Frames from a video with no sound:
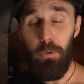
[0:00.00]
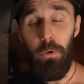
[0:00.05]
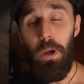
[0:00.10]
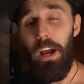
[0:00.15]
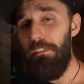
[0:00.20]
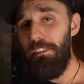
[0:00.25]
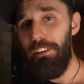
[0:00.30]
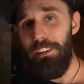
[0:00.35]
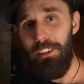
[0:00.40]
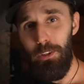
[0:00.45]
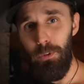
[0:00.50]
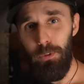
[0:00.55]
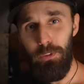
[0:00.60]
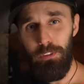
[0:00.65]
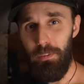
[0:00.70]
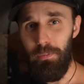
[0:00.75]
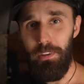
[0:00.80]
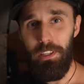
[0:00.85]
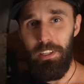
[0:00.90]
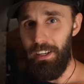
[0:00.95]
You haven't used
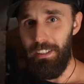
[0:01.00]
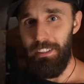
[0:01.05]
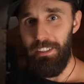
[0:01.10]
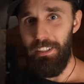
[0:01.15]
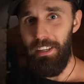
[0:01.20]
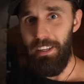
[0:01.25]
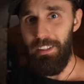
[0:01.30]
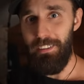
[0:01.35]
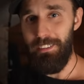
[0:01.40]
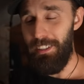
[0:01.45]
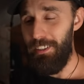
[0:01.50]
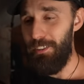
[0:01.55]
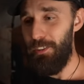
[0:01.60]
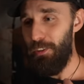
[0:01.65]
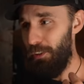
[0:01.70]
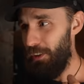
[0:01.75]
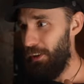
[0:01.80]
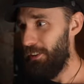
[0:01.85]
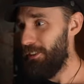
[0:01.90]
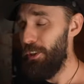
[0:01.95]
them in 90 days and
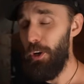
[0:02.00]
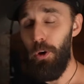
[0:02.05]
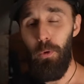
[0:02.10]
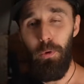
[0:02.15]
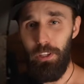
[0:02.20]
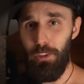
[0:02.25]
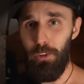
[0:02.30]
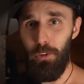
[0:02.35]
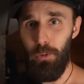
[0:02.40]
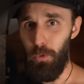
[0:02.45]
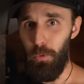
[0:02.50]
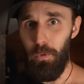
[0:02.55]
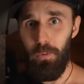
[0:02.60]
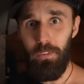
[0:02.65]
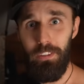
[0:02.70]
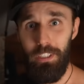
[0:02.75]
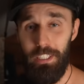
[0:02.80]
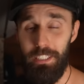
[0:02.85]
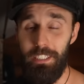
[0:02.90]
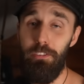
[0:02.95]
you're not going to
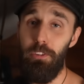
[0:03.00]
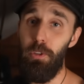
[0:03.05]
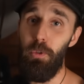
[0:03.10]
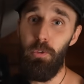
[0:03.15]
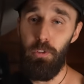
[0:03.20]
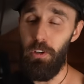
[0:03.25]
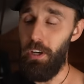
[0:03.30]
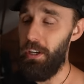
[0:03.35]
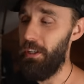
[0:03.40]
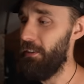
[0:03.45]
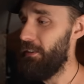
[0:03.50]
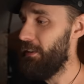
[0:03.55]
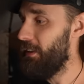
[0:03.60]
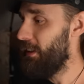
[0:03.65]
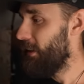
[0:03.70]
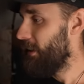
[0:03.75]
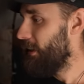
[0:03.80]
in the future either.